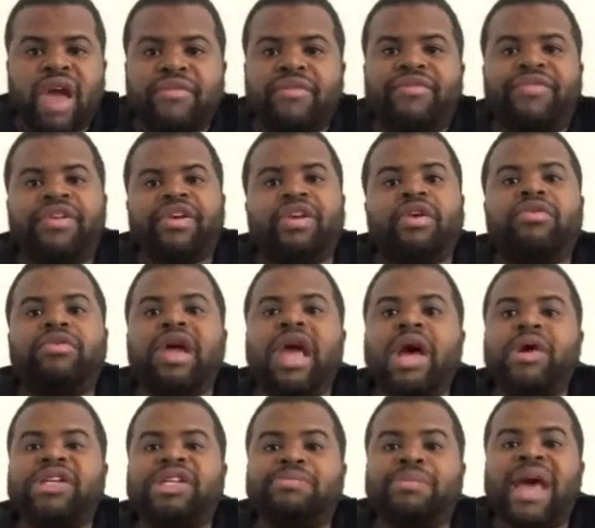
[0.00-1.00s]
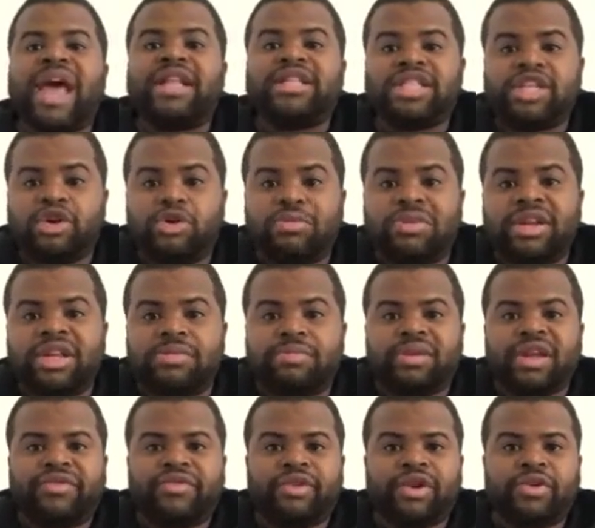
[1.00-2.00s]
haven't figured out now, is Pat Tillman. He
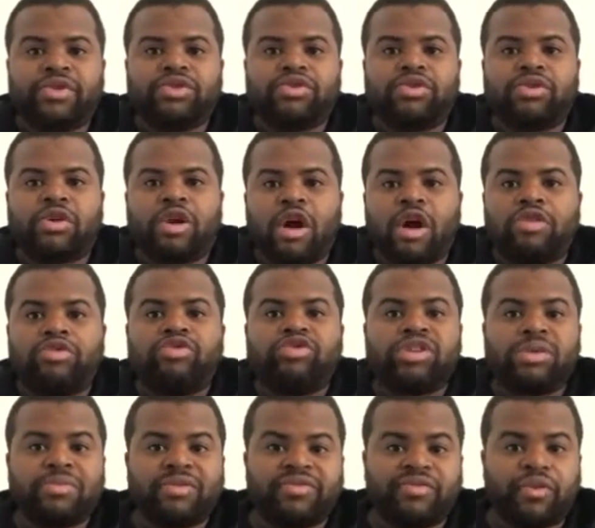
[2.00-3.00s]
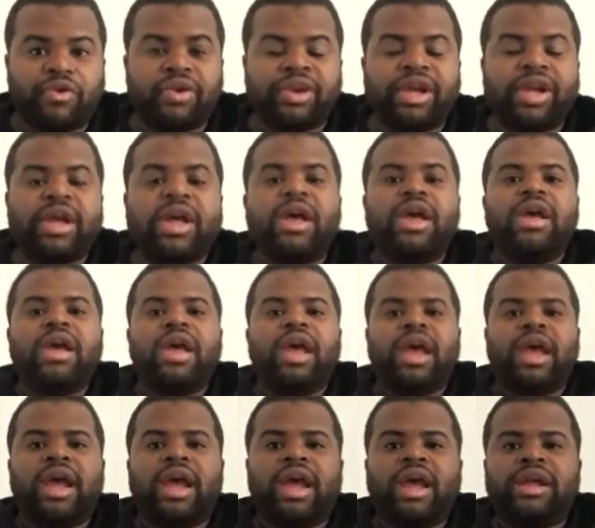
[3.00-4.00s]
played for the Arizona Cardinals, number 40.
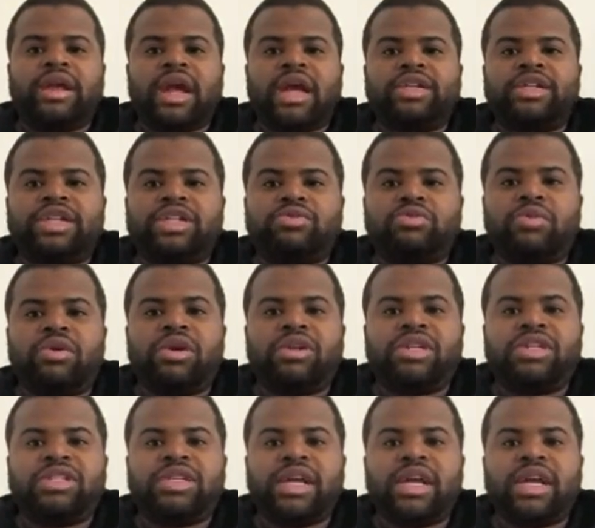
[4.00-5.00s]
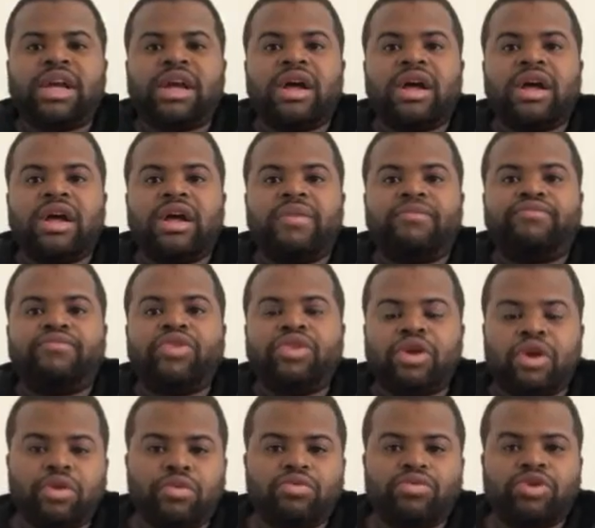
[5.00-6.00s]
And I just wanted to say,
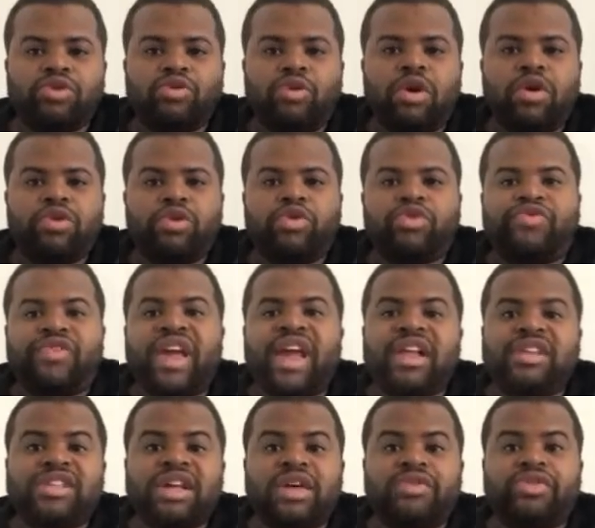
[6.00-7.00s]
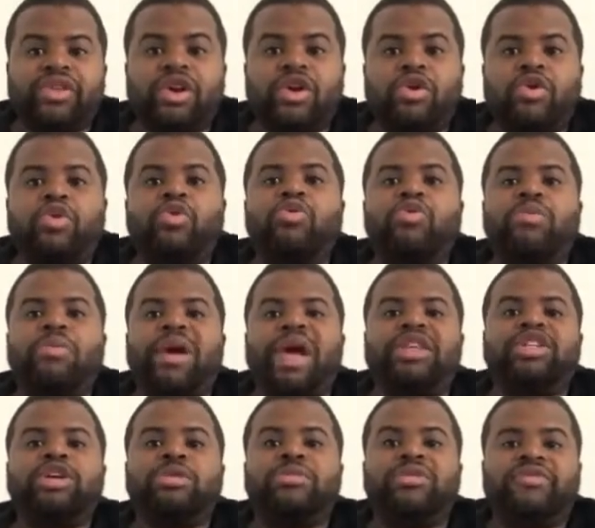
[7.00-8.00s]
to all those fans out there who are
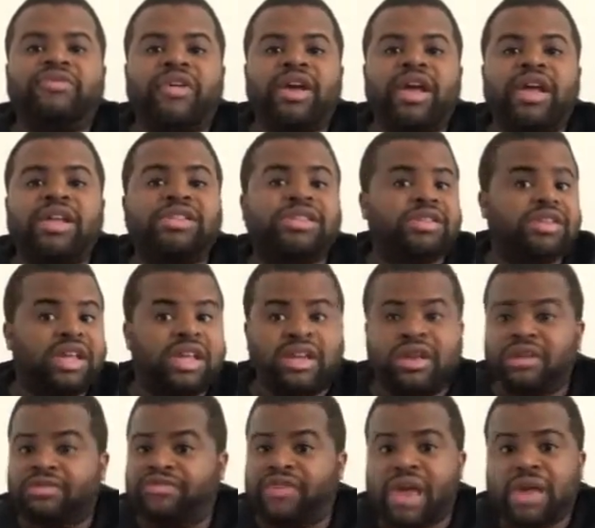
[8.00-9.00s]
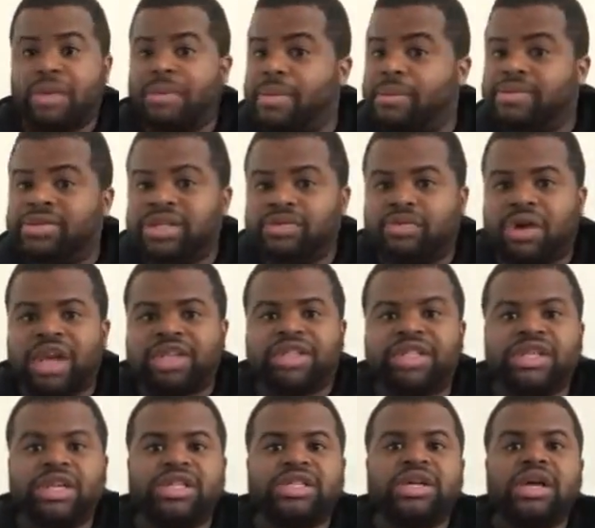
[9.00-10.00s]
Pat Tillman fans and any family members that's
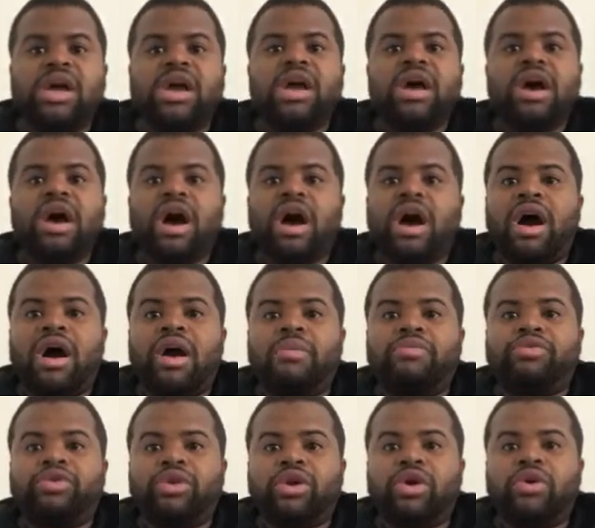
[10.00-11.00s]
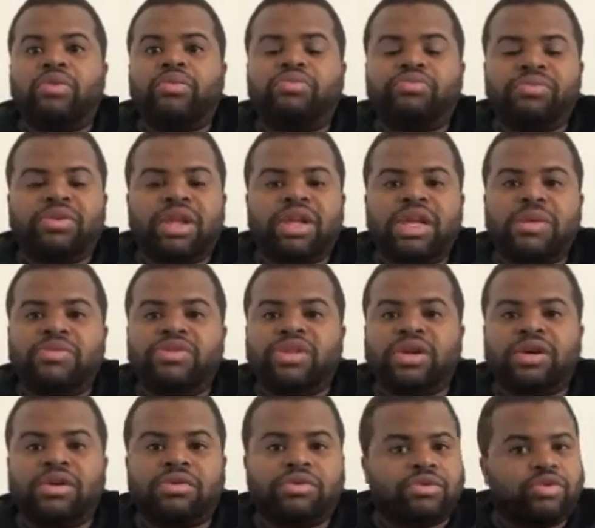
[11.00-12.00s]
watching this, he was
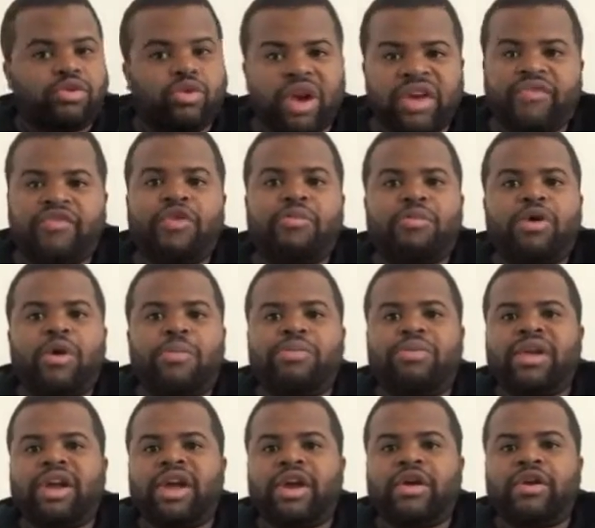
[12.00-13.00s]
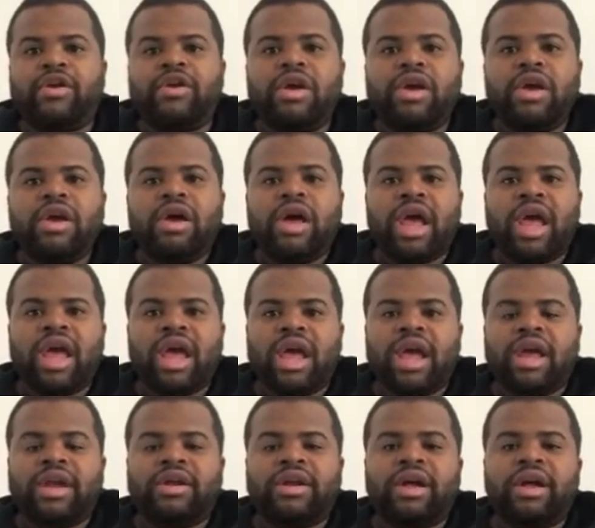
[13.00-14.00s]
a great football player.
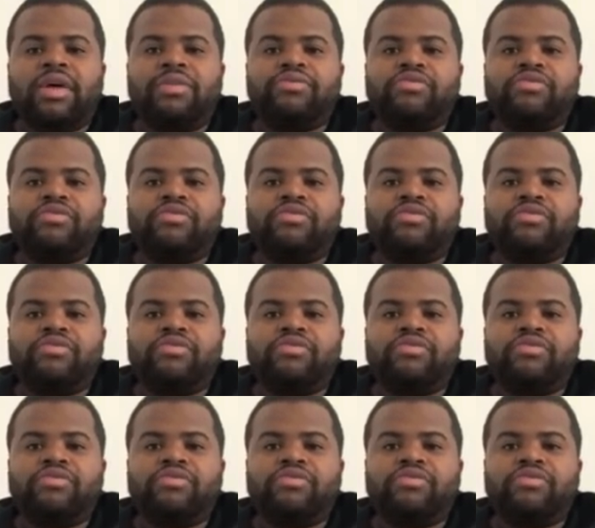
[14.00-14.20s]
And,